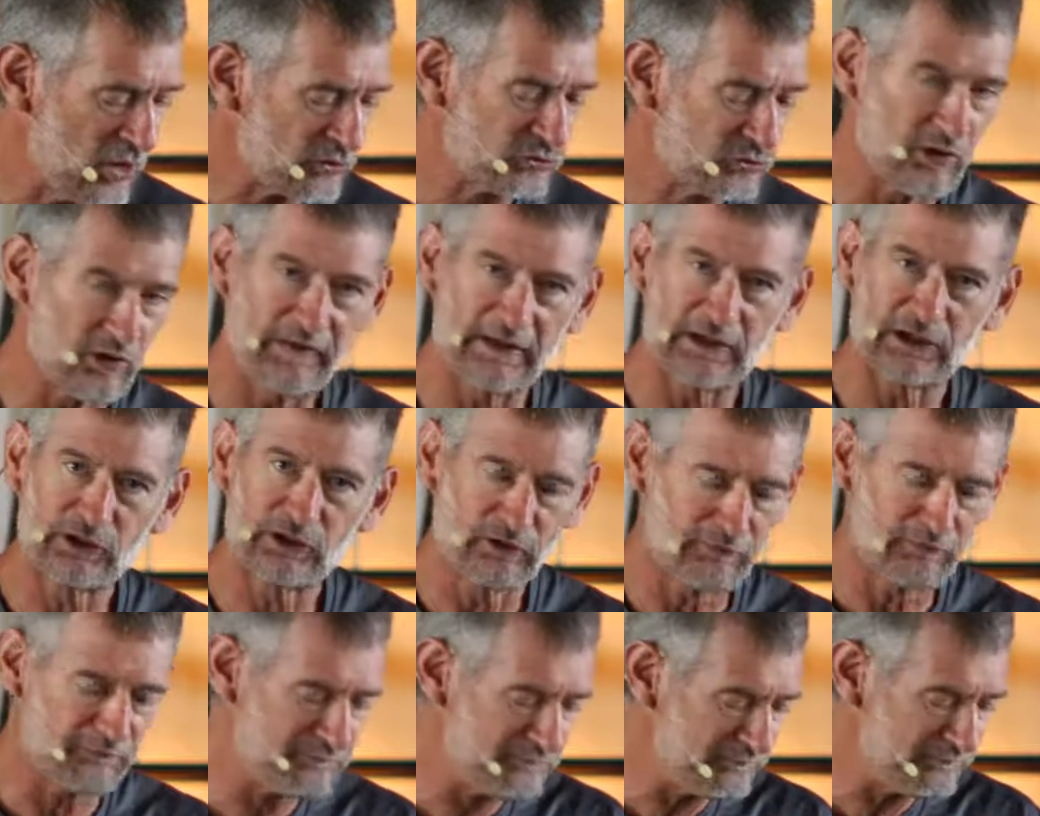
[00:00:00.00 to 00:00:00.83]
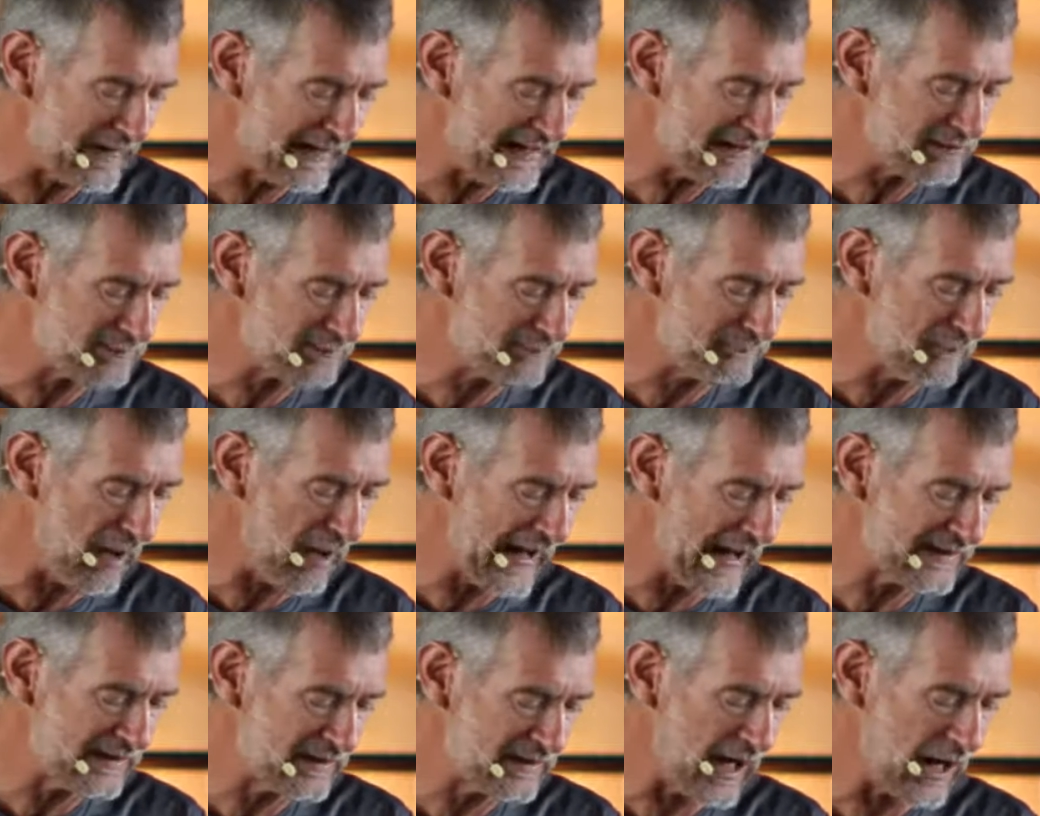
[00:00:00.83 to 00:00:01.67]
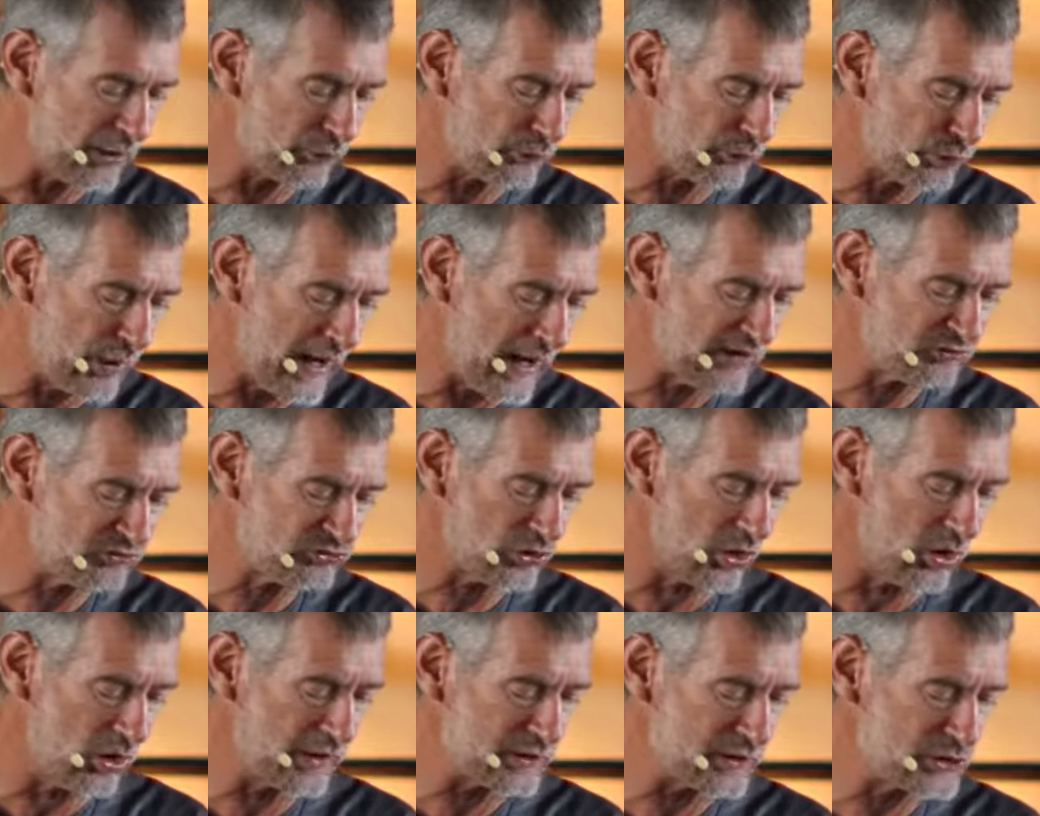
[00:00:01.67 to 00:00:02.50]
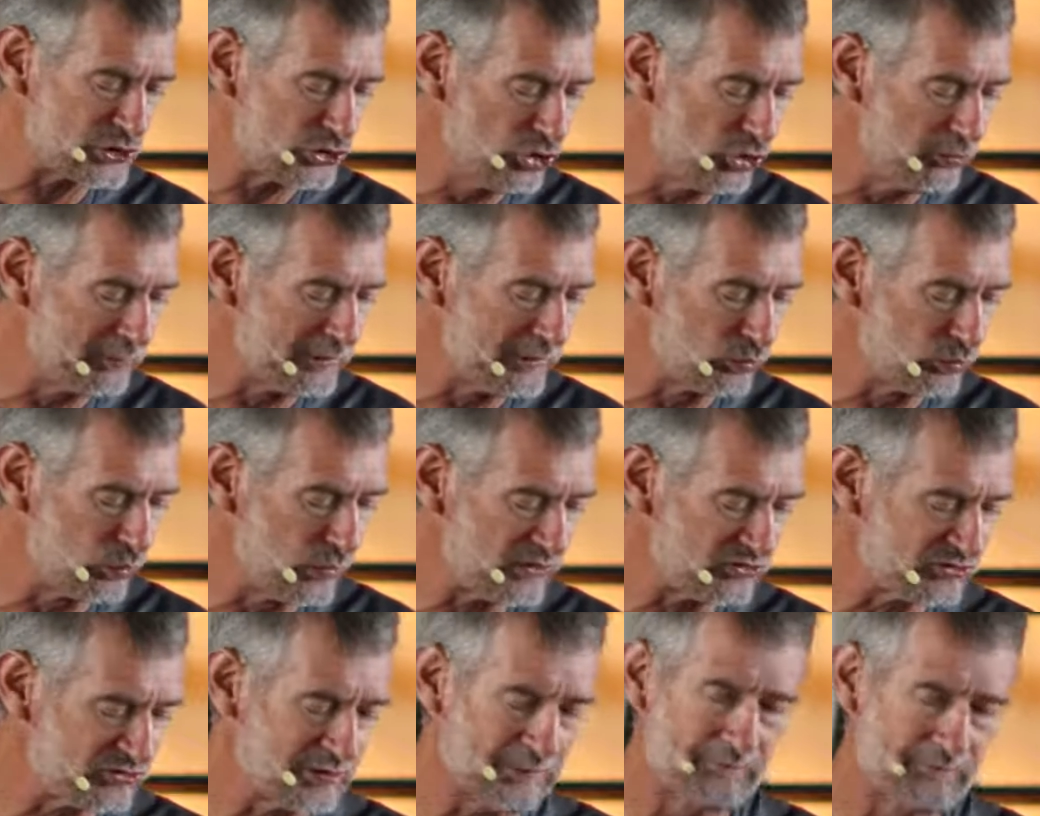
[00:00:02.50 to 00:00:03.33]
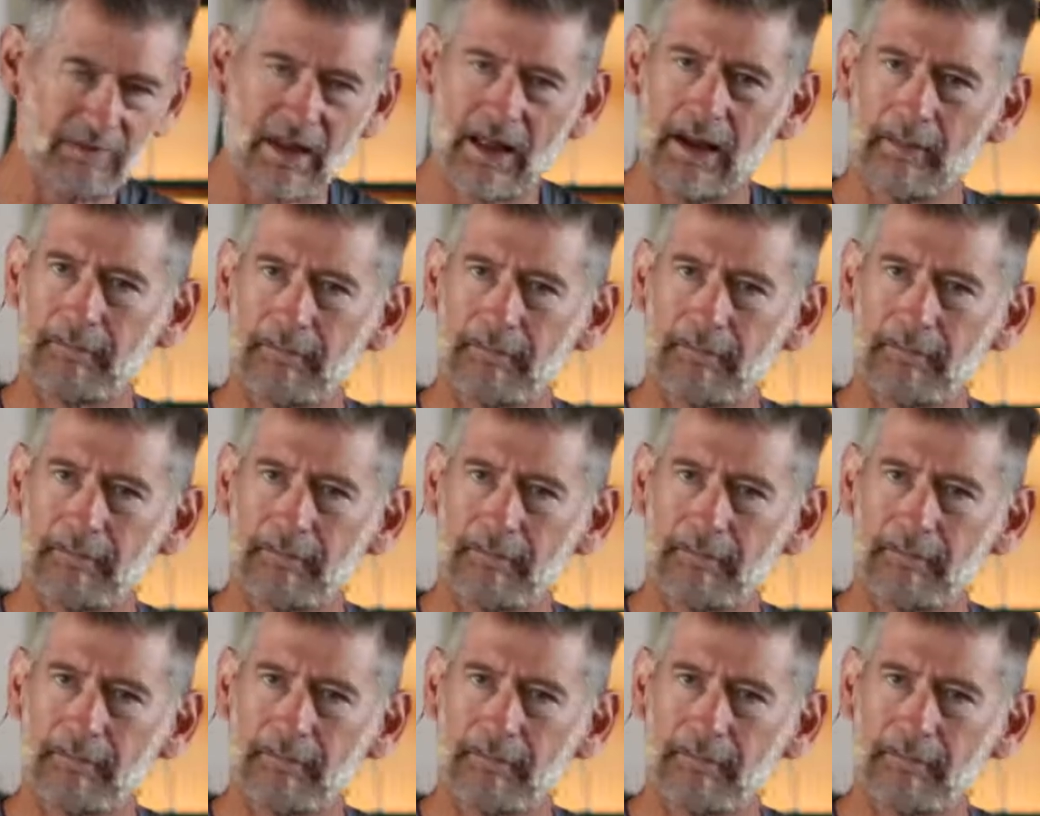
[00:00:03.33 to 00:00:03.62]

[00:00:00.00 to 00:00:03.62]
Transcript: so that your faith might not rest on human wisdom,